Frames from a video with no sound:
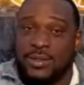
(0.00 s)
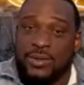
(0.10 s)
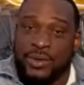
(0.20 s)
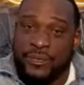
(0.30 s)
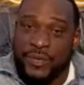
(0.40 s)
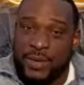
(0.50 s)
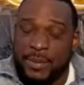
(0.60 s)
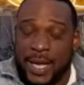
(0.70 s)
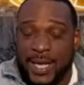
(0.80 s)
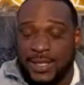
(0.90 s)
you feel
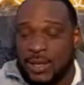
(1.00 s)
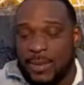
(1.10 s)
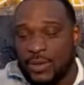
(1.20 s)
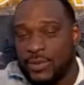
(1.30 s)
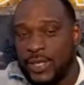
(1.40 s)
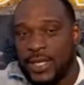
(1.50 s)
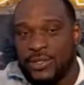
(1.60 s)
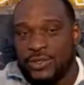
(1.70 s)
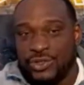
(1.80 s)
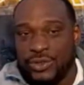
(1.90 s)
me? I ain't talking about no nigga
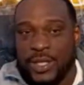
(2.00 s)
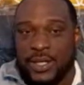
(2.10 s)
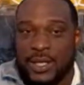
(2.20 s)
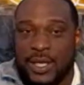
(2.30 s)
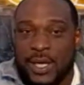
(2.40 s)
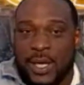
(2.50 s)
in the street.